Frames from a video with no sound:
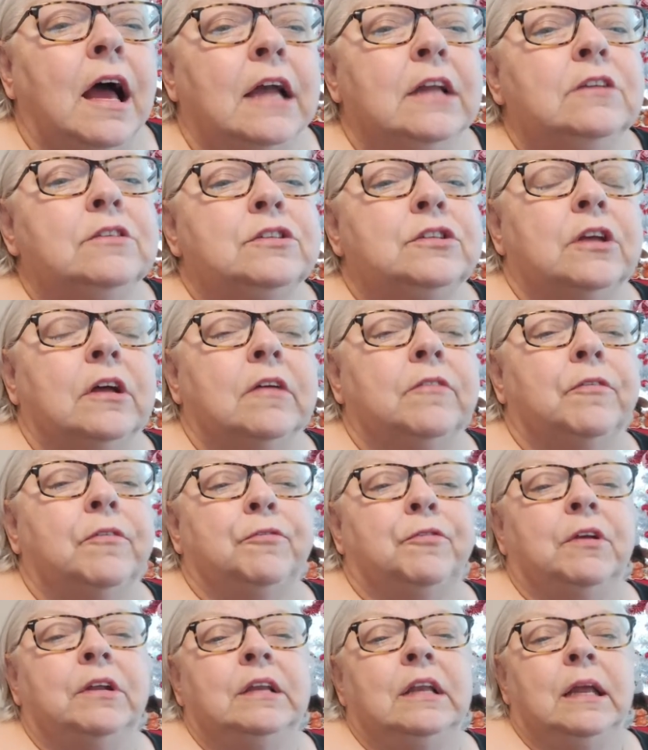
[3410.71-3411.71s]
I used to have a
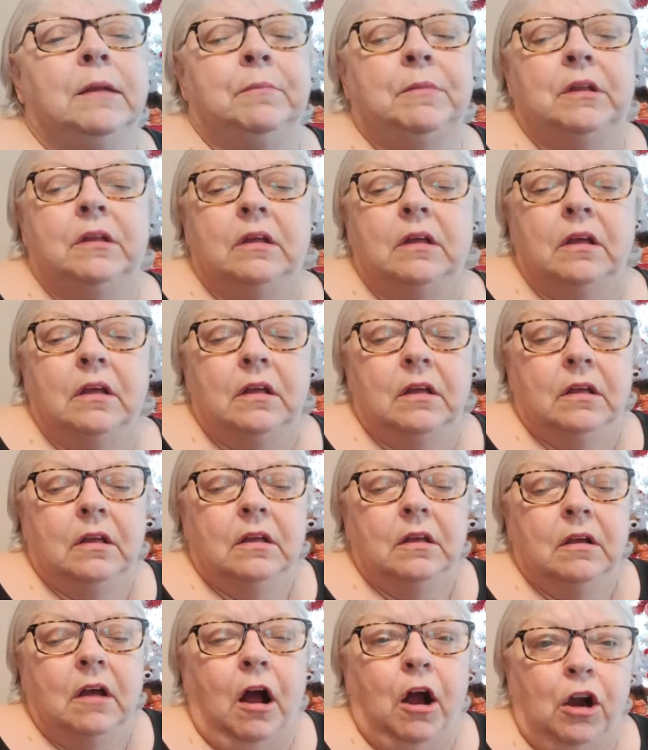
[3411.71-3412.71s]
friend named
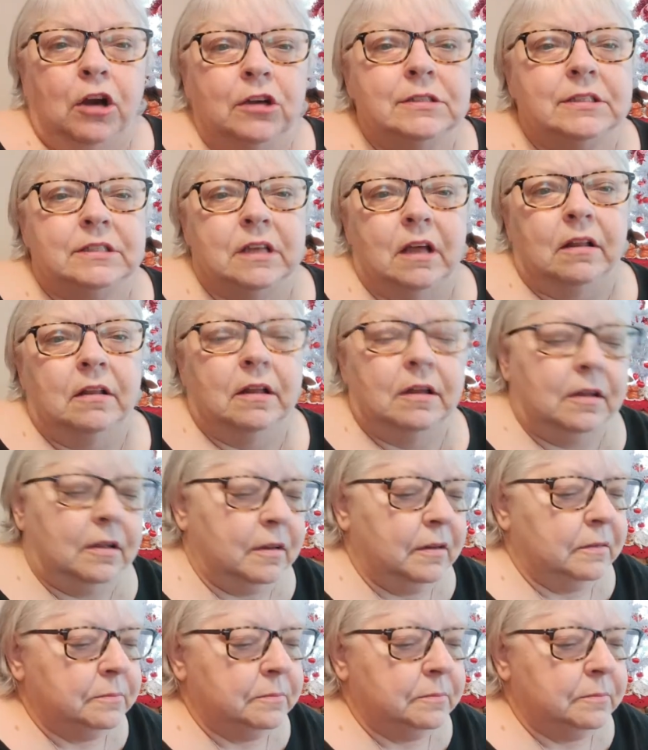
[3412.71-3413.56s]
Arcella.